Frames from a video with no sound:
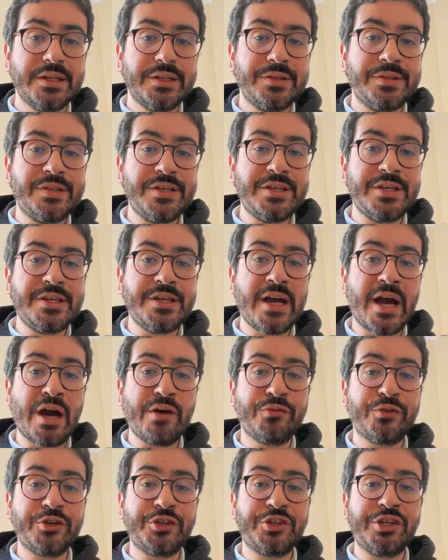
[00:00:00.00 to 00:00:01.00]
The a
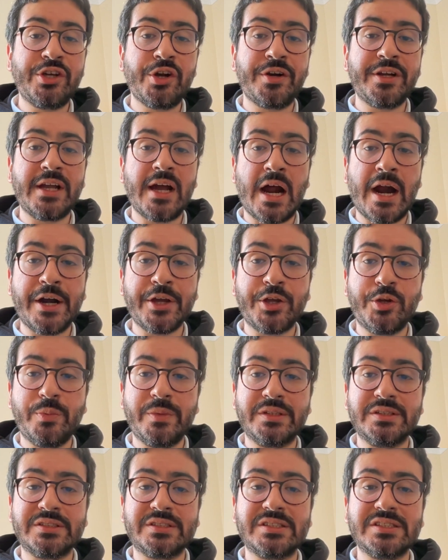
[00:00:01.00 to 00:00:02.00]
fortiori
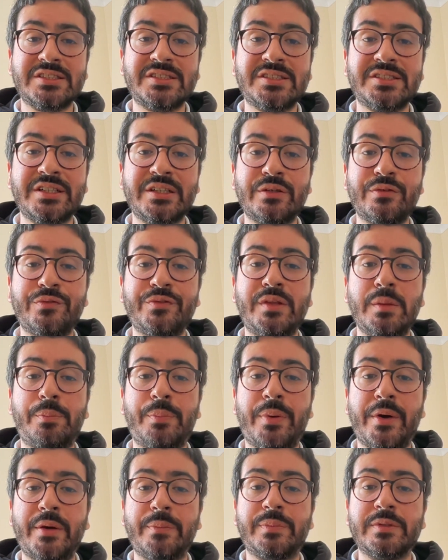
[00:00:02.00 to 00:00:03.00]
arguments serve the
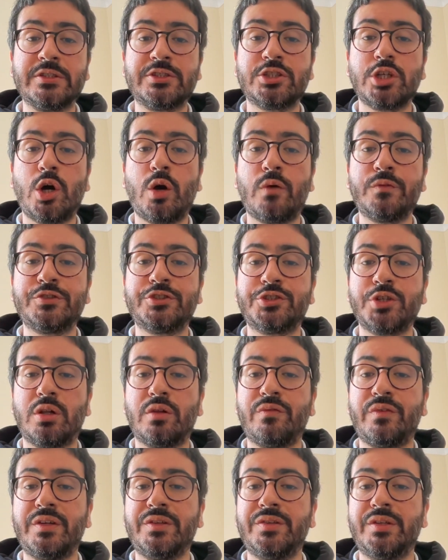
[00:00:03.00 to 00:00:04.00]
purpose of
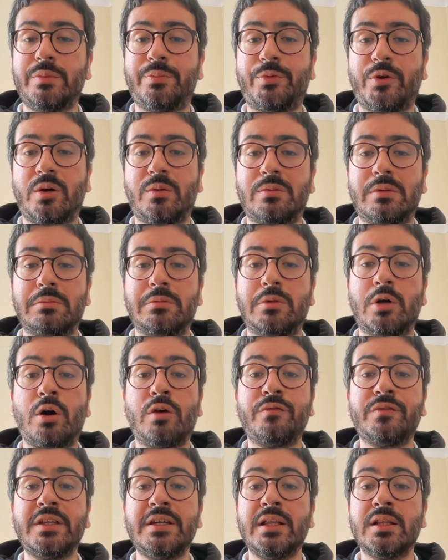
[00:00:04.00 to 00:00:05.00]
solving the problem
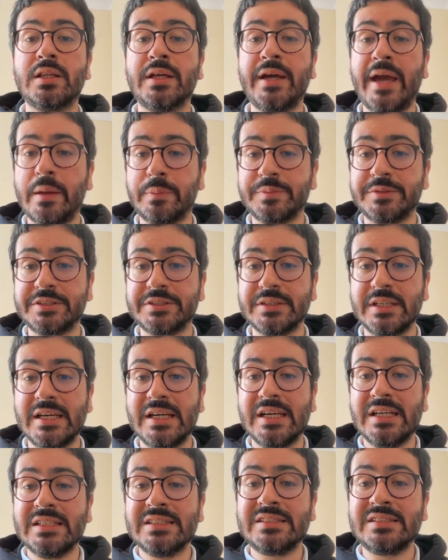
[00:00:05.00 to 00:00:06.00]
of legal gaps,
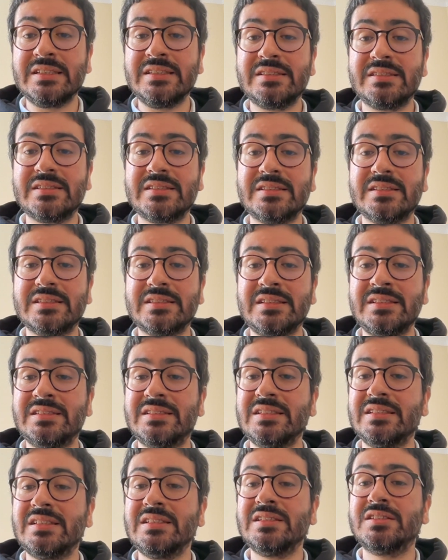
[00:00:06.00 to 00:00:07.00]
since
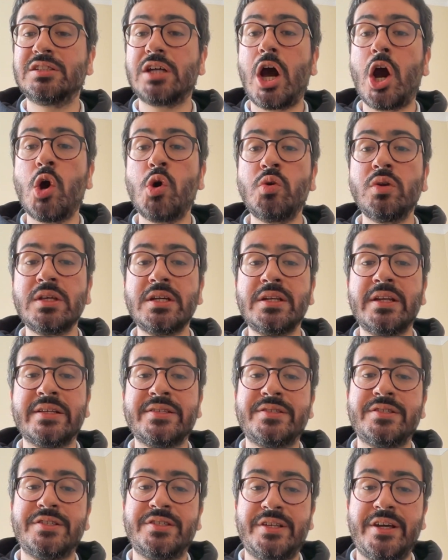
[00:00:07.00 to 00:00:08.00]
it is only
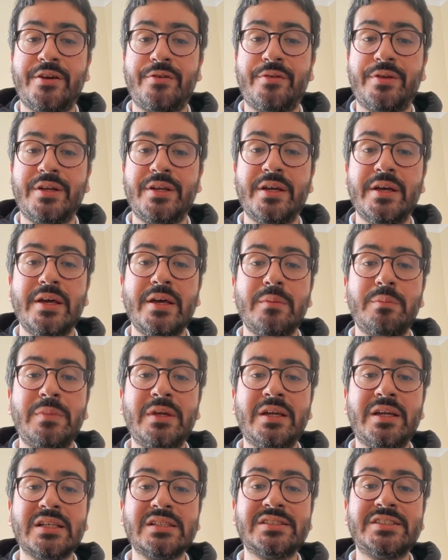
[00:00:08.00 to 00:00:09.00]
necessary
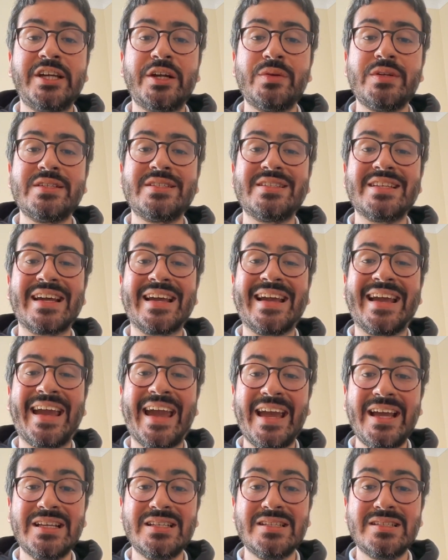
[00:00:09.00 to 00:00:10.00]
because there is a
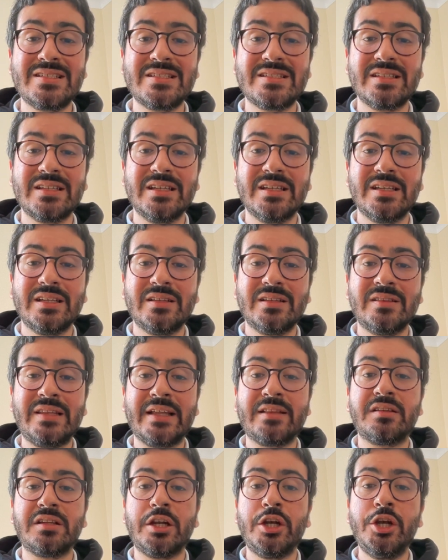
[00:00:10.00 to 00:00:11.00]
case
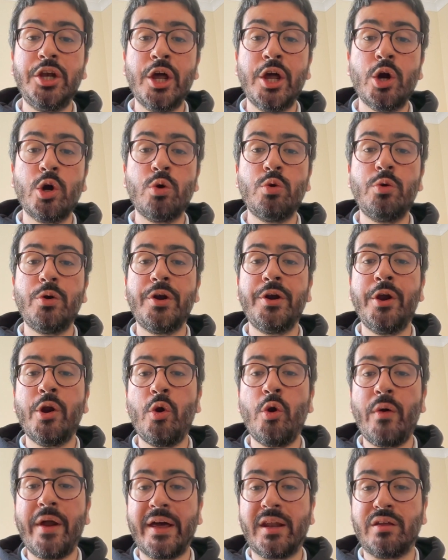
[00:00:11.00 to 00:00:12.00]
that no
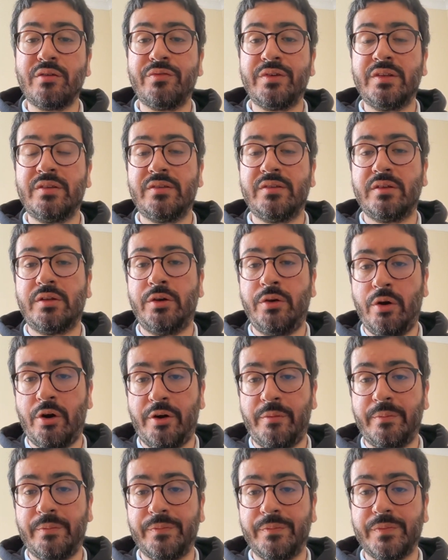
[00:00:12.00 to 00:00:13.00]
relevant
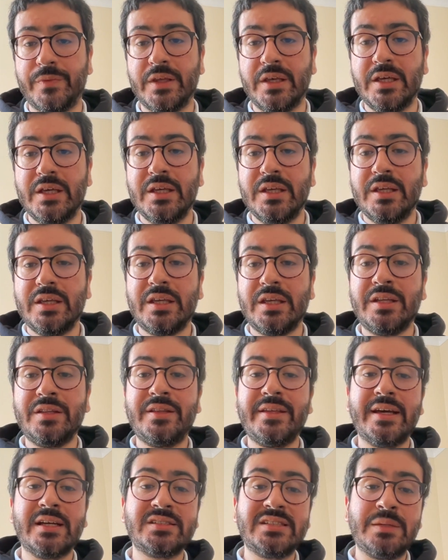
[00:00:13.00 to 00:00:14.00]
norm. In
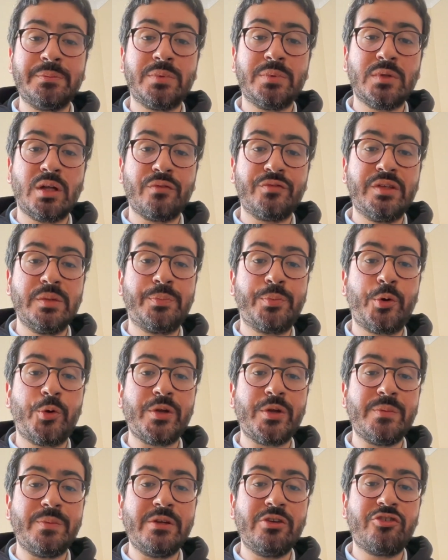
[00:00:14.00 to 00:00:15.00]
the example of the
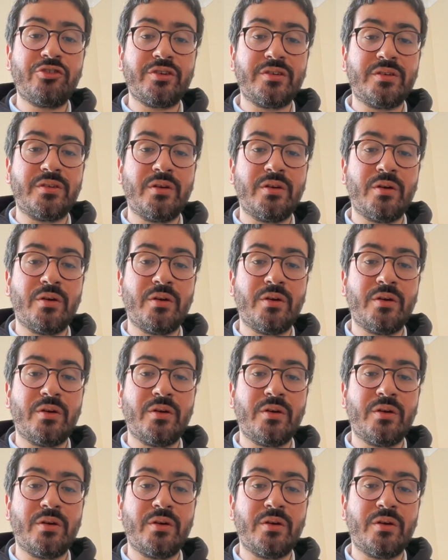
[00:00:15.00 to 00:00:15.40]
prohibition